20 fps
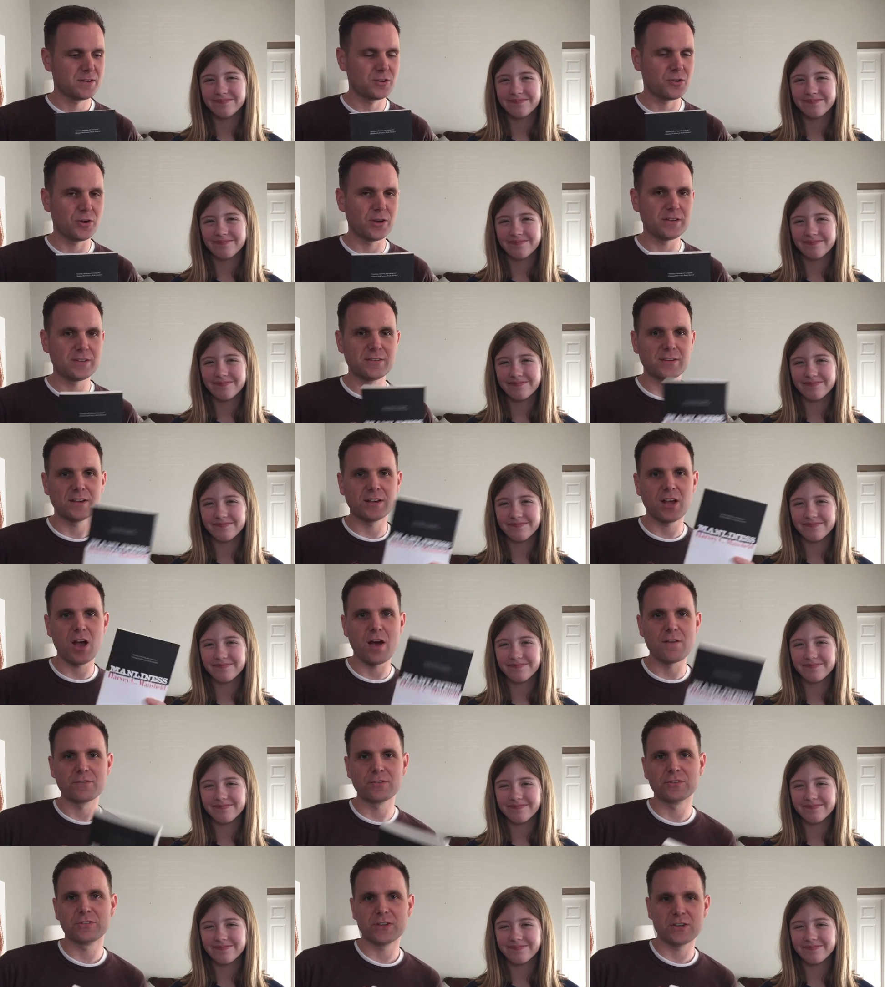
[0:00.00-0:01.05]
Speaker 1: great uh,
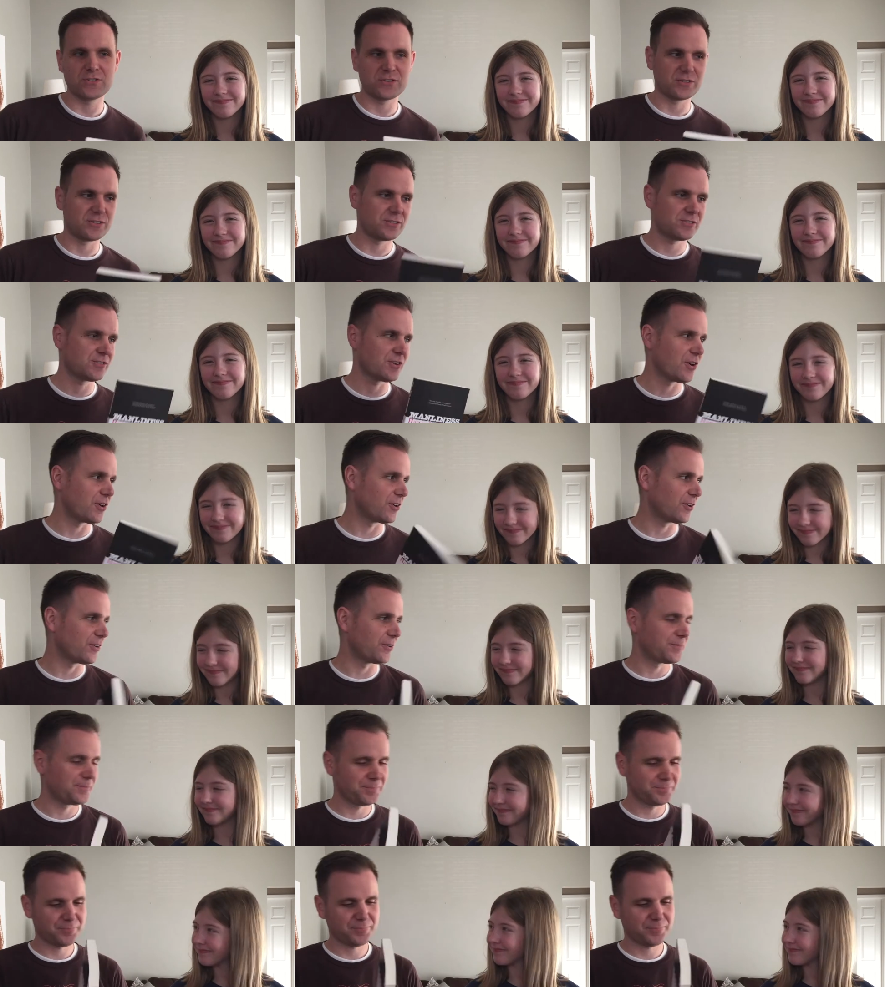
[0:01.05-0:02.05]
conversation starter.